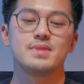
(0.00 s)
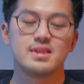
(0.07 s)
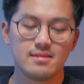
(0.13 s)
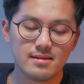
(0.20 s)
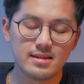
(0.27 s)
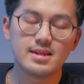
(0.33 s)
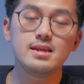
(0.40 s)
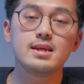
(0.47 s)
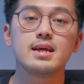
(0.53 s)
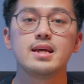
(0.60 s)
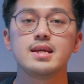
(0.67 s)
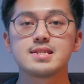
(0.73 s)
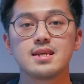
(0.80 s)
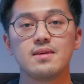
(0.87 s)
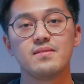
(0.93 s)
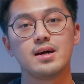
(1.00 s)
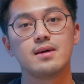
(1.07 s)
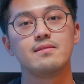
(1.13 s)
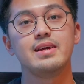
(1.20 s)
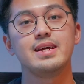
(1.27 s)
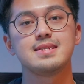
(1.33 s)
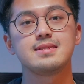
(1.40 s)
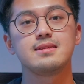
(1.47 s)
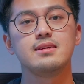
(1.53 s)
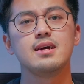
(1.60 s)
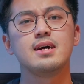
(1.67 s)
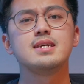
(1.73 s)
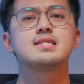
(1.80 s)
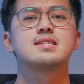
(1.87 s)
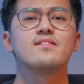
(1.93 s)
The
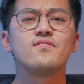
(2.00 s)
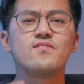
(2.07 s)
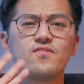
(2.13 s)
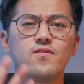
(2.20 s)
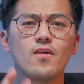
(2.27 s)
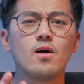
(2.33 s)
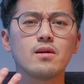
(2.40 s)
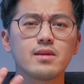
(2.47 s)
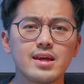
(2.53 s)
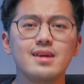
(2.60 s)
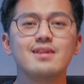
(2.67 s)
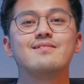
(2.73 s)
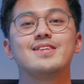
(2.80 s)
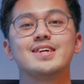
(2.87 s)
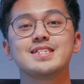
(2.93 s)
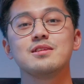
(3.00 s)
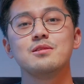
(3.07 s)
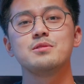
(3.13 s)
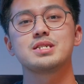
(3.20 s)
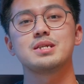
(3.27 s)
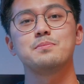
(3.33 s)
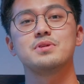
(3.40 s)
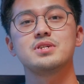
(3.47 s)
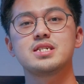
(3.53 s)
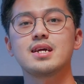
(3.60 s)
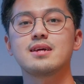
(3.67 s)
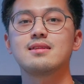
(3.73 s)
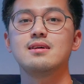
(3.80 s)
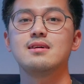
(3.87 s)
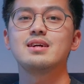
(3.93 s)
TK700Sti is a 4K resolution
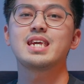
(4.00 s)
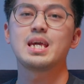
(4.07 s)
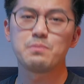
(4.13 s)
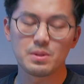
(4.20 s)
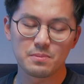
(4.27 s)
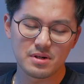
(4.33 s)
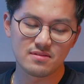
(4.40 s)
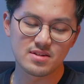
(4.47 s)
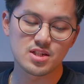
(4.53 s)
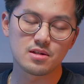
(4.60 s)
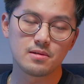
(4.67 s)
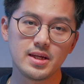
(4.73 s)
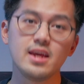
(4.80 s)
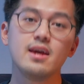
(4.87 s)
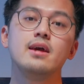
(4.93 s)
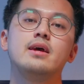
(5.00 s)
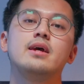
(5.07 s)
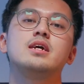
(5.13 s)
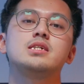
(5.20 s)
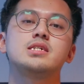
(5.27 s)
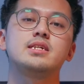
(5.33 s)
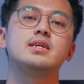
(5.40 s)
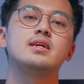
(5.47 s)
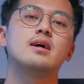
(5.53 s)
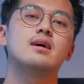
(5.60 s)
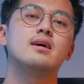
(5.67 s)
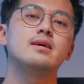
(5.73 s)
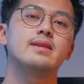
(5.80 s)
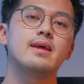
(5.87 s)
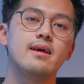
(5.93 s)
projector capable of showing
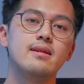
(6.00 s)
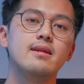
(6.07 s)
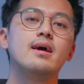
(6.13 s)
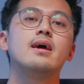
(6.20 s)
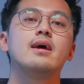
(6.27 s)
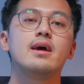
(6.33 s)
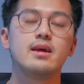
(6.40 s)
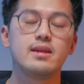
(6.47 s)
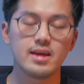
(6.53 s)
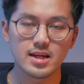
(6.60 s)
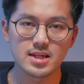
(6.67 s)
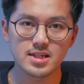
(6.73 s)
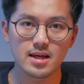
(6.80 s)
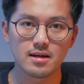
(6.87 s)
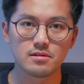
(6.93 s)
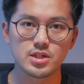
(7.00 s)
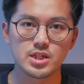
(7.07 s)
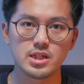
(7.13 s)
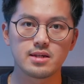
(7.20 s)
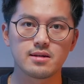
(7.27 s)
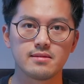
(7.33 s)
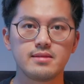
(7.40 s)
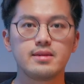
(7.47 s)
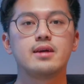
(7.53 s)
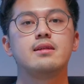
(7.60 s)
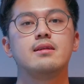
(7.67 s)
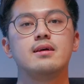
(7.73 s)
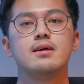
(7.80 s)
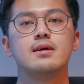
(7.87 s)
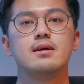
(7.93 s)
HDR10 and HLG content.
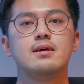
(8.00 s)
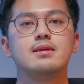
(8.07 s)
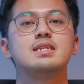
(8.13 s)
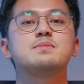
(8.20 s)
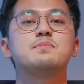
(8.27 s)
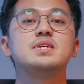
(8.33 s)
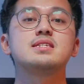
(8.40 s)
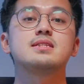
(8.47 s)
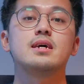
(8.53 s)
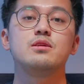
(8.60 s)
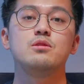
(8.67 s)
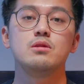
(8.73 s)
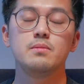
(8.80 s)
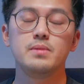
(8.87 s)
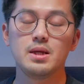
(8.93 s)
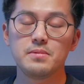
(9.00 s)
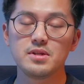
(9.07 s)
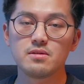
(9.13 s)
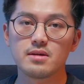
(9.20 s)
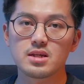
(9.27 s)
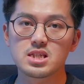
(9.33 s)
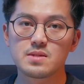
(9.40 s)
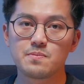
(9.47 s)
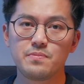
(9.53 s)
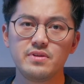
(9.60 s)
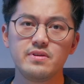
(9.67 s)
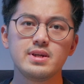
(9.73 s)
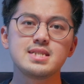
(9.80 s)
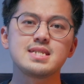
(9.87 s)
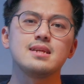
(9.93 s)
This means that you'll be able to
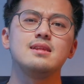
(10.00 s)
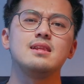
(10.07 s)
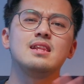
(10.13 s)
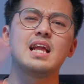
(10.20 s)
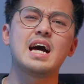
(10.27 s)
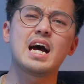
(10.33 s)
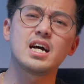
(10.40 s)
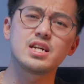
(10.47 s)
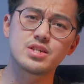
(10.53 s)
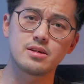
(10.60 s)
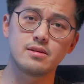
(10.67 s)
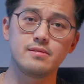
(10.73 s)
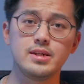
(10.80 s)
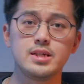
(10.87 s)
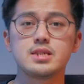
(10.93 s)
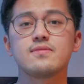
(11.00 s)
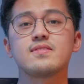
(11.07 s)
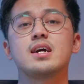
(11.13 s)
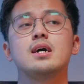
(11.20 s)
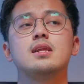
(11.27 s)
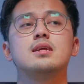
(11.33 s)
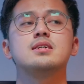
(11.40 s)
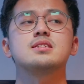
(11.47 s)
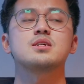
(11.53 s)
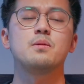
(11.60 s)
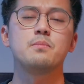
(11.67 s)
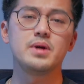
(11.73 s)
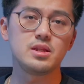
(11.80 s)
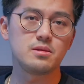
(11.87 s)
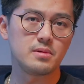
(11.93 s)
experience a larger range of colors
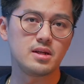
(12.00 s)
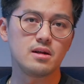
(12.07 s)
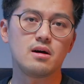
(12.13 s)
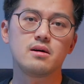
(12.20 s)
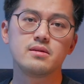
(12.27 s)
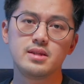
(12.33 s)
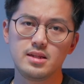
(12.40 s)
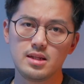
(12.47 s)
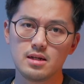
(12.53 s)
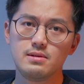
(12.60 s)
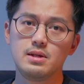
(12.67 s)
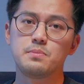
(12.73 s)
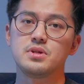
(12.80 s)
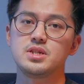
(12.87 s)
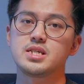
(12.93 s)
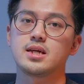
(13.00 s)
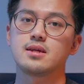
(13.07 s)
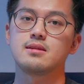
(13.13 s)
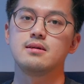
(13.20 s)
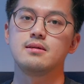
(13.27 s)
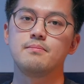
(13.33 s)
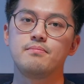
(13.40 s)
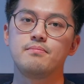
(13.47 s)
compared to an ordinary projector.